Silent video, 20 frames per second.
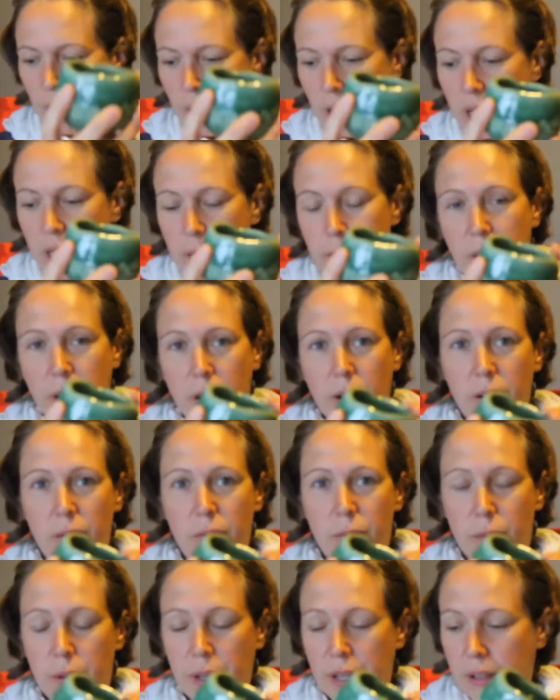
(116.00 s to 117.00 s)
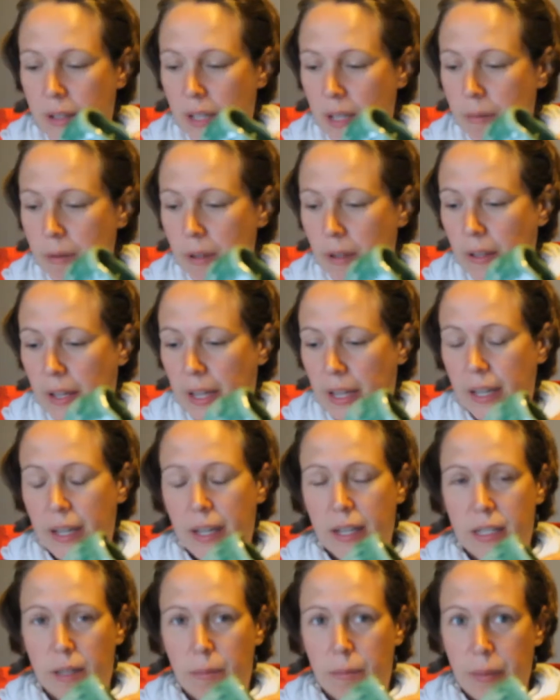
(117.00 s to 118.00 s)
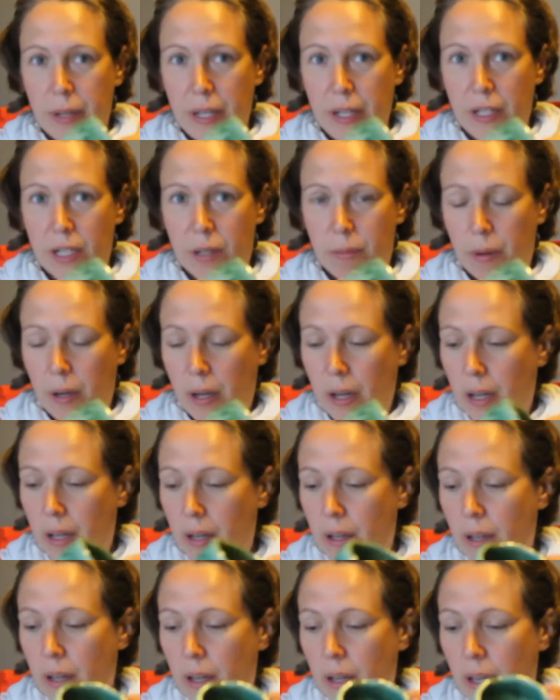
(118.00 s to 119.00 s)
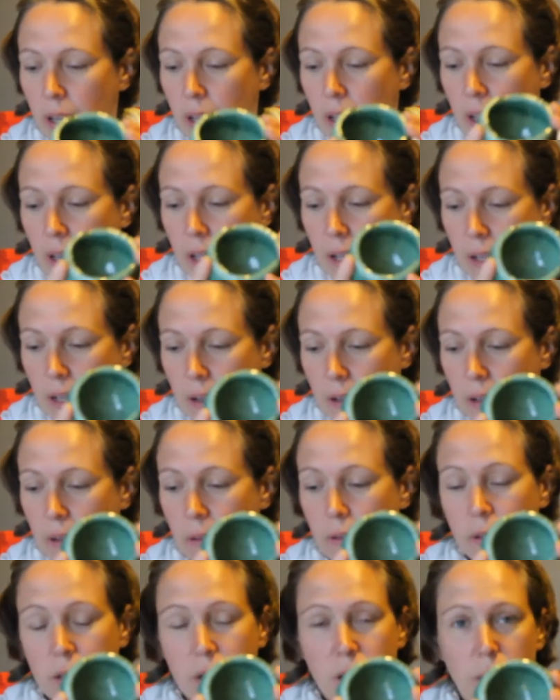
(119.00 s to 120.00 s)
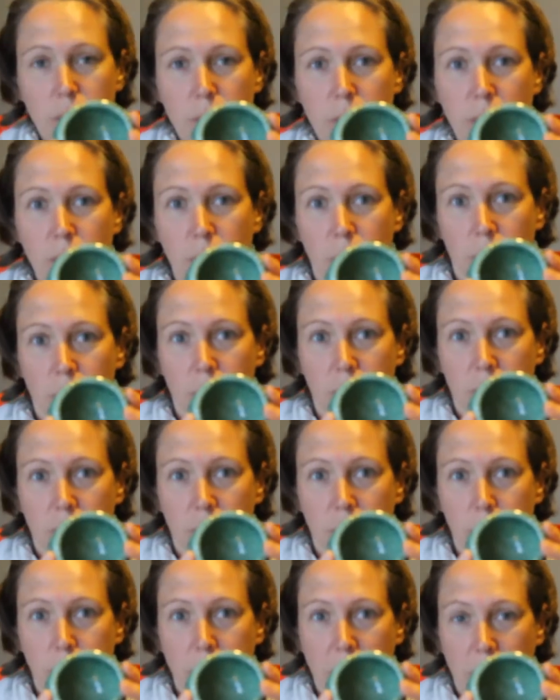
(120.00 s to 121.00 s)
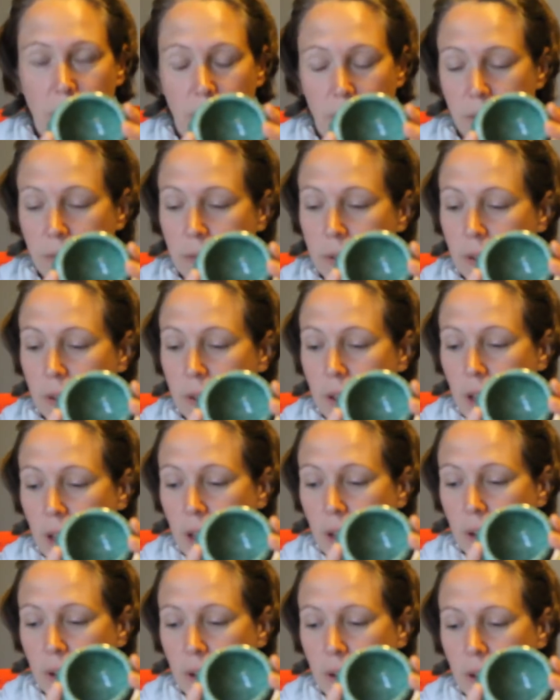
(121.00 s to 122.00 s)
It's made out of reclaimed clay. It's a pinch pot, and it used 3/4 of a pound of clay.